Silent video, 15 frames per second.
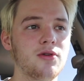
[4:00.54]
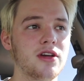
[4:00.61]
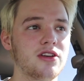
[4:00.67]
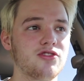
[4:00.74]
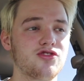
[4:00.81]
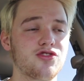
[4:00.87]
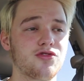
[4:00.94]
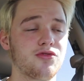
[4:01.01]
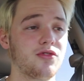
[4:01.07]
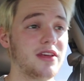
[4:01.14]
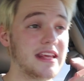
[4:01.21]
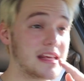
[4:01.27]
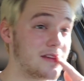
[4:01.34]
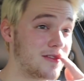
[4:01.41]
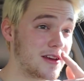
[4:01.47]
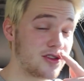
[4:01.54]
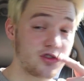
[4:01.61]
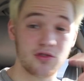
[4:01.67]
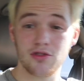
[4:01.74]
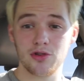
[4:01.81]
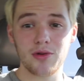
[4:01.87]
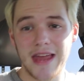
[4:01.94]
can
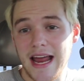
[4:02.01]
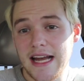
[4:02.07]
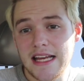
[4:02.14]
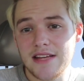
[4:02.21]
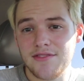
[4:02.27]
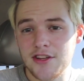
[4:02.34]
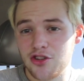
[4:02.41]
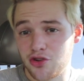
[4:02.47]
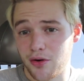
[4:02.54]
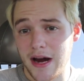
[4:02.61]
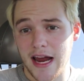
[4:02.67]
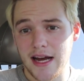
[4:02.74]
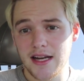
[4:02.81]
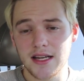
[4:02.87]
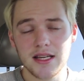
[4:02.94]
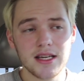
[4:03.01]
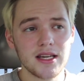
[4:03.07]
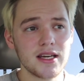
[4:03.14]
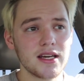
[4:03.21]
you can't EV train.